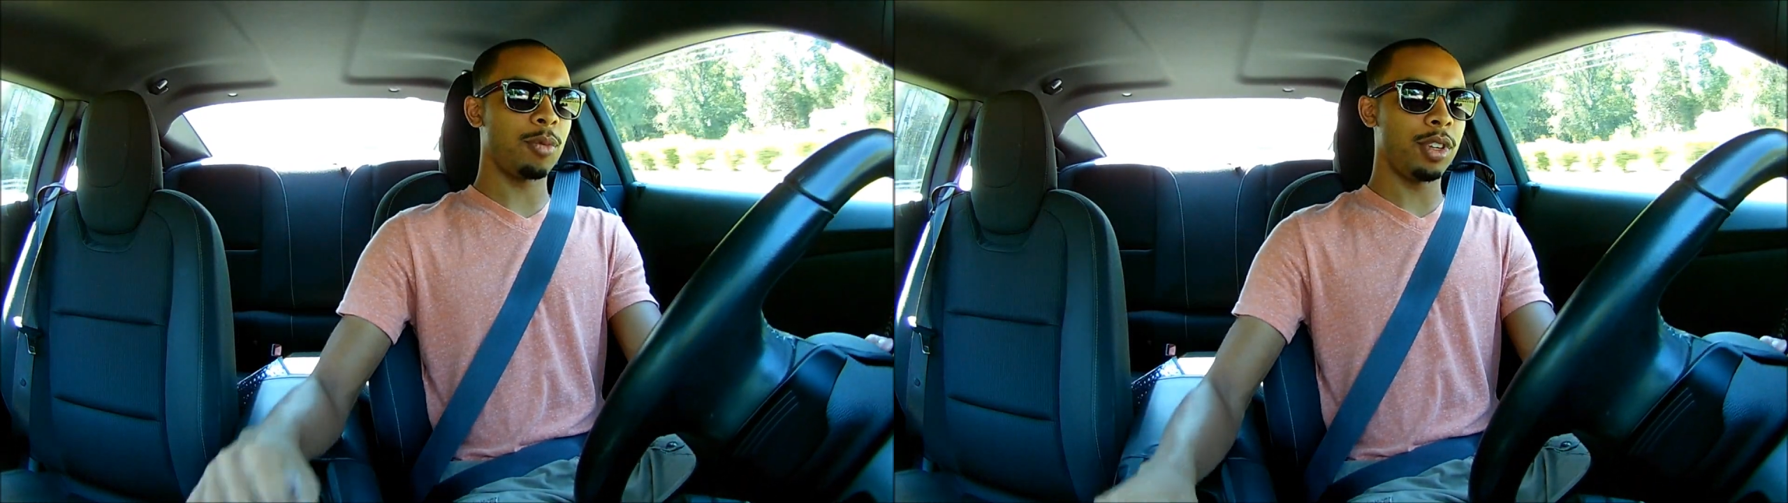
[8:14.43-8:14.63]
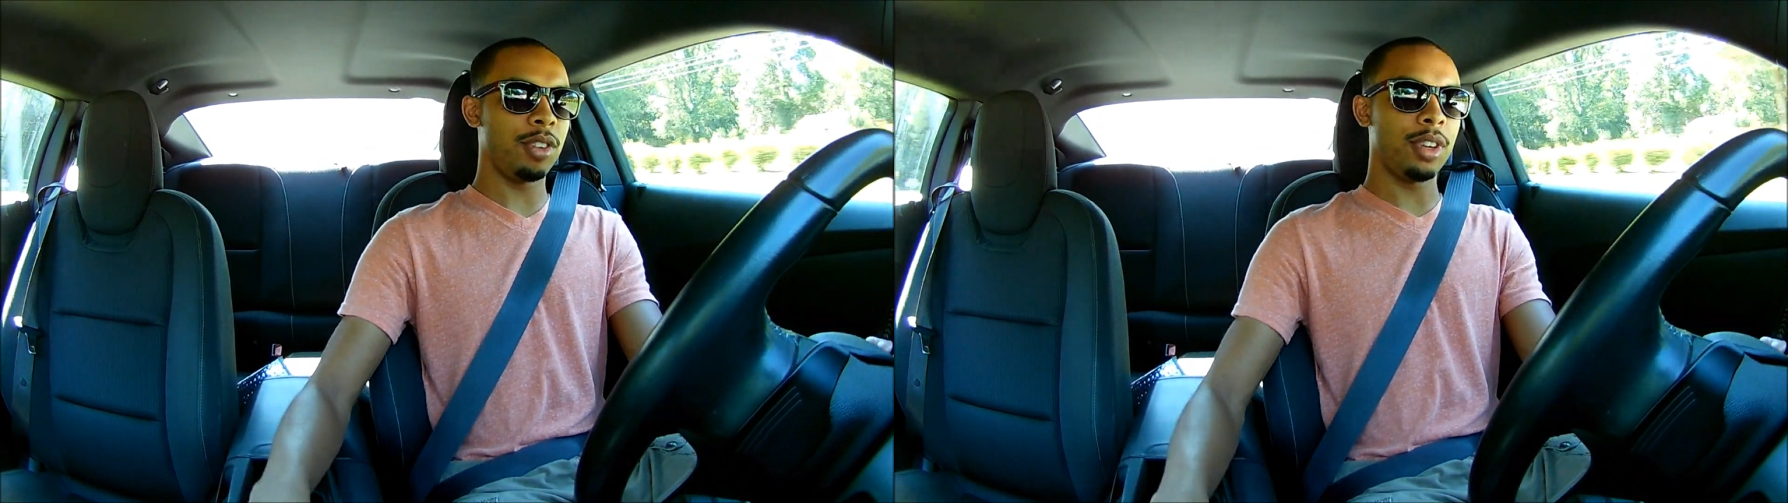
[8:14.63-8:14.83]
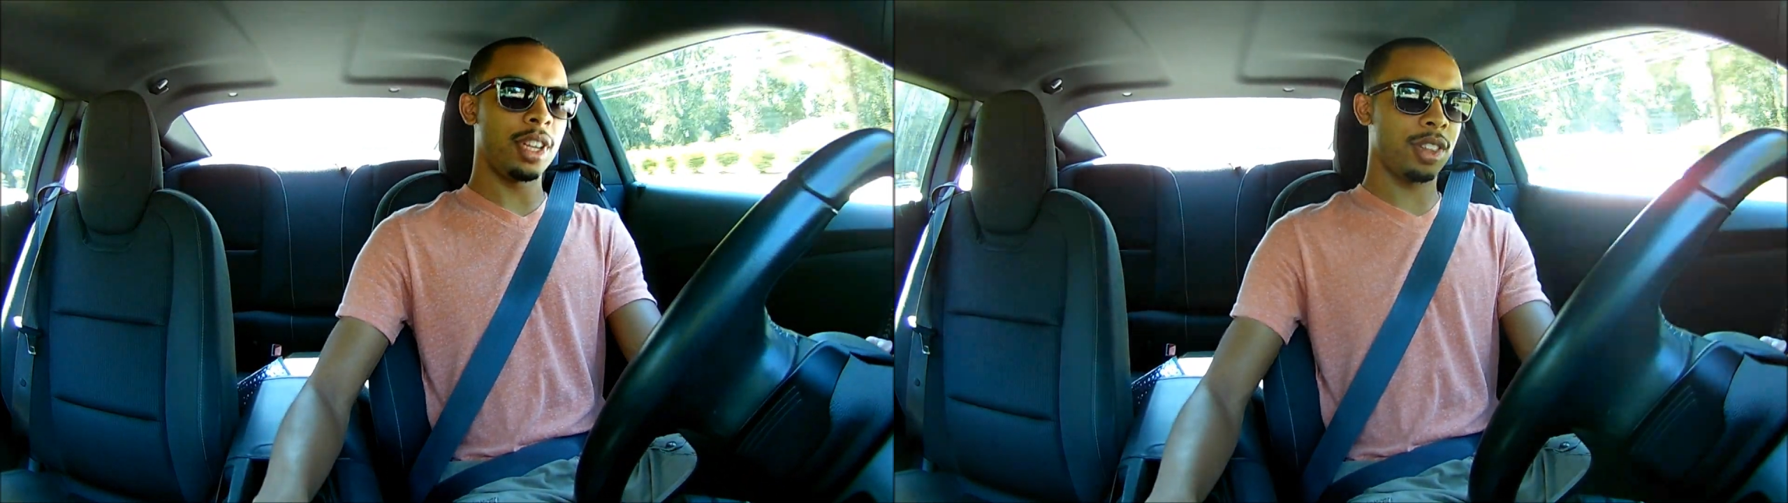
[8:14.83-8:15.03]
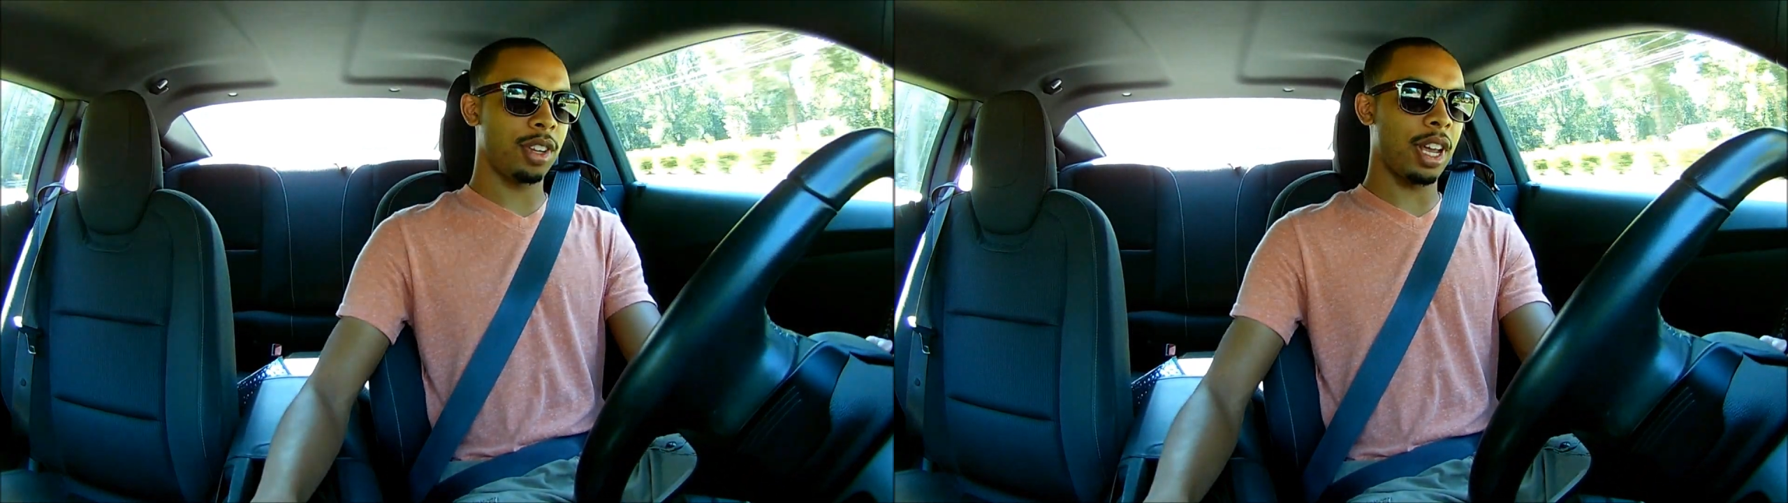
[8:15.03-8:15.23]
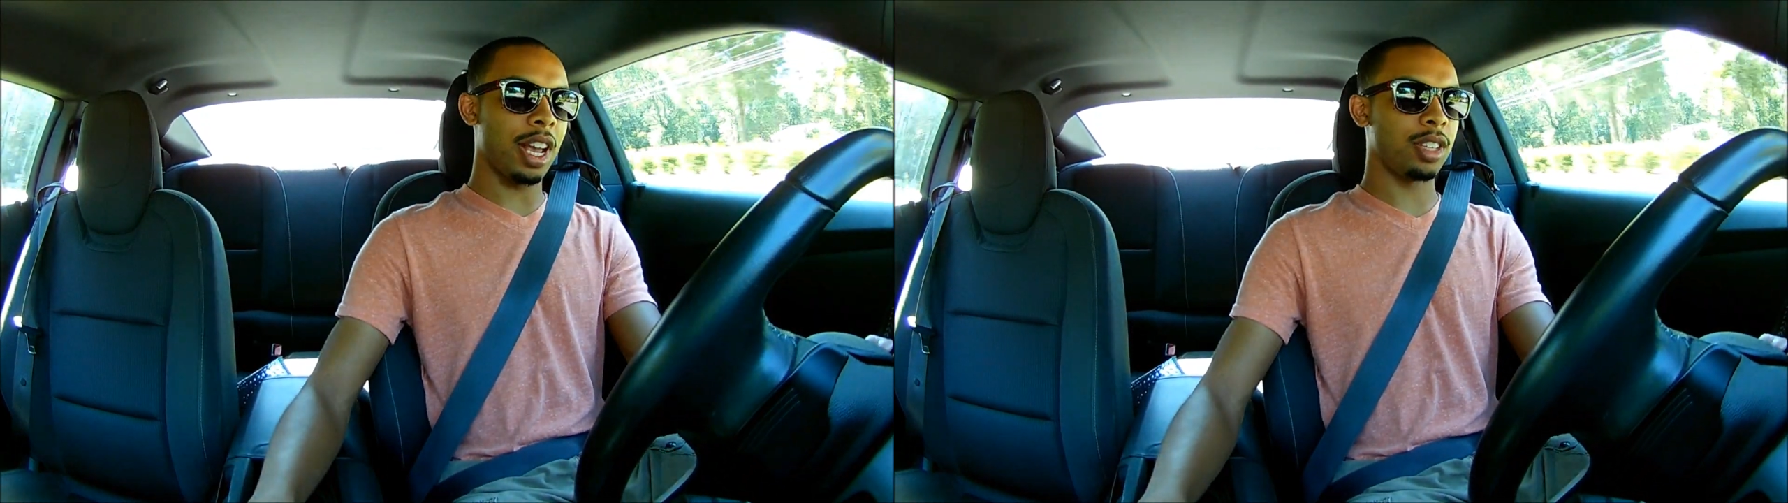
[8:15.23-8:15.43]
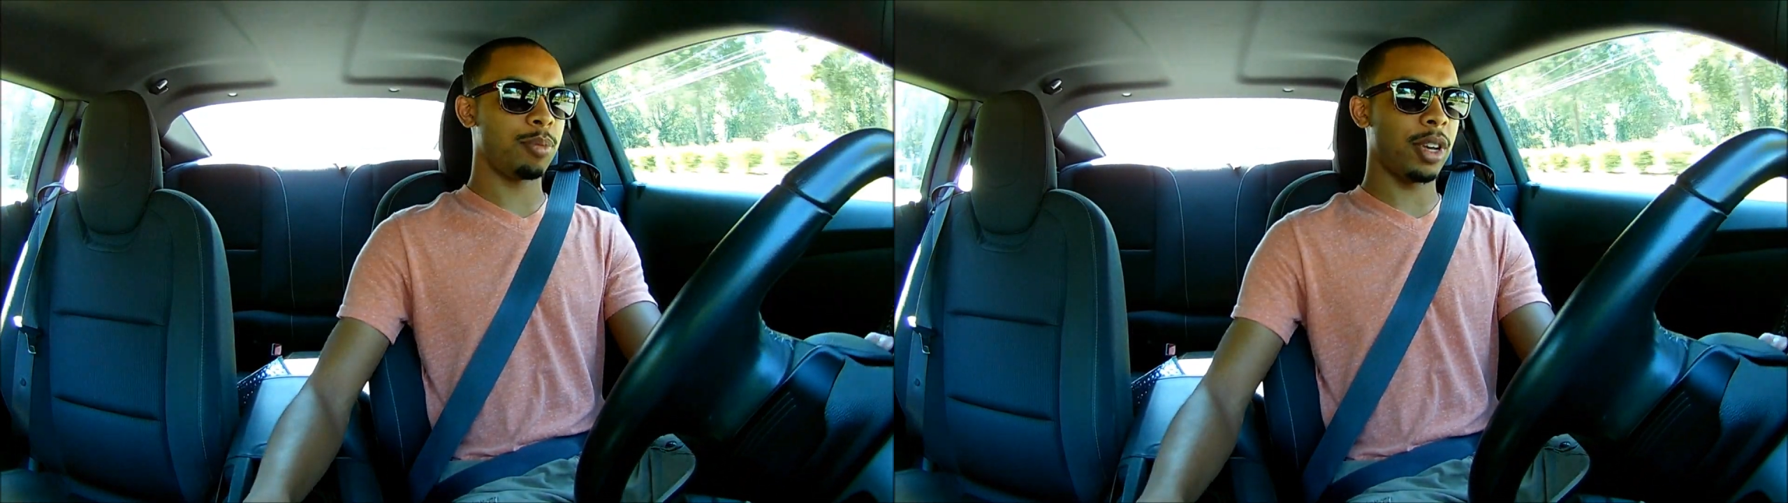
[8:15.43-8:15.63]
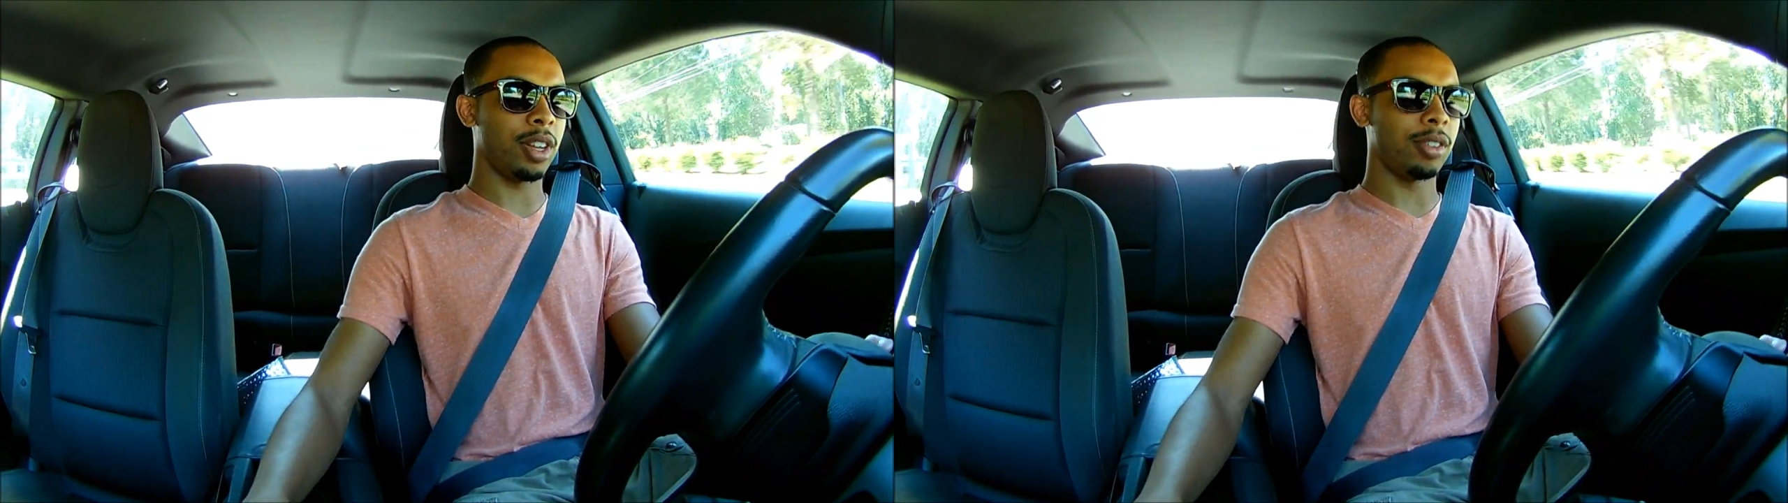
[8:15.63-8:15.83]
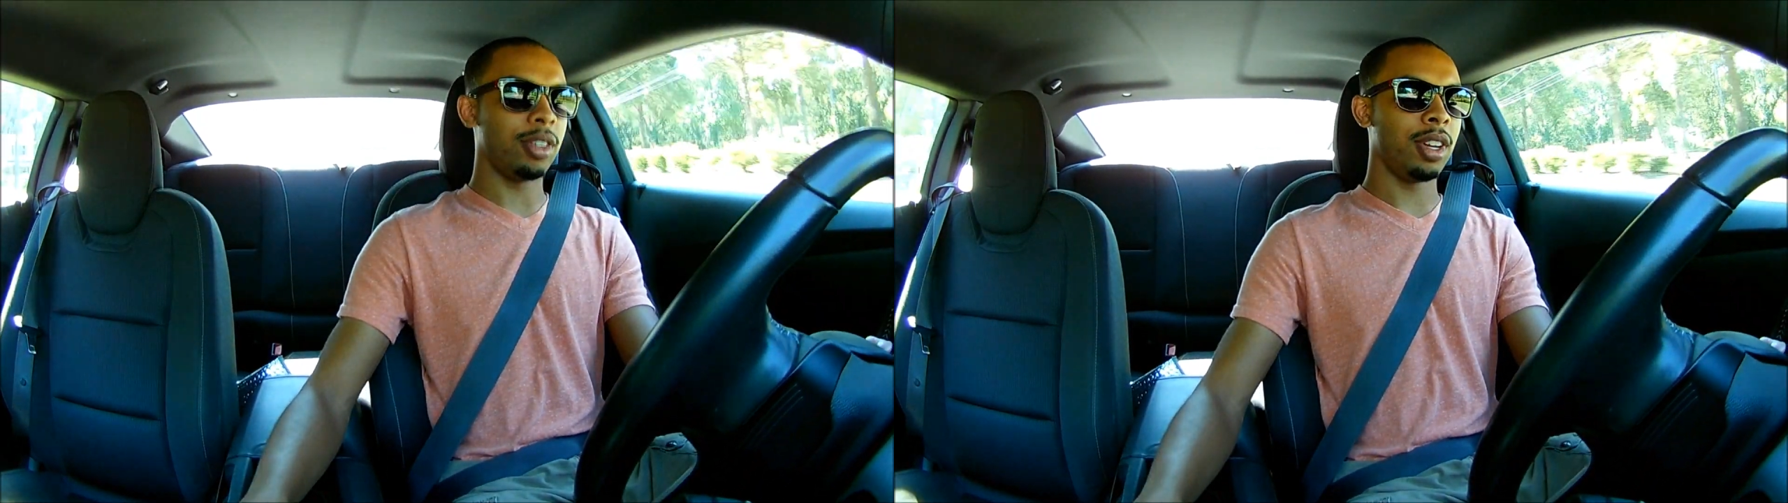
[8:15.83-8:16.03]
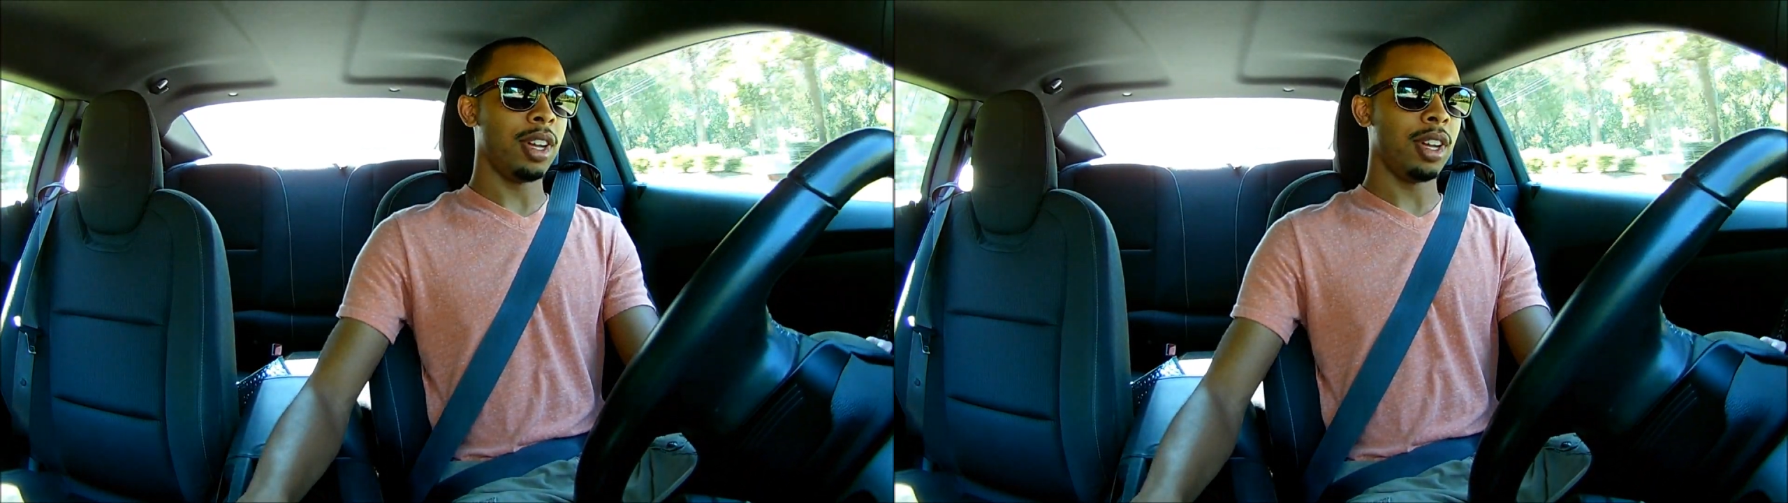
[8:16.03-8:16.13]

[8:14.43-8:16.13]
when you hit the gas pedal.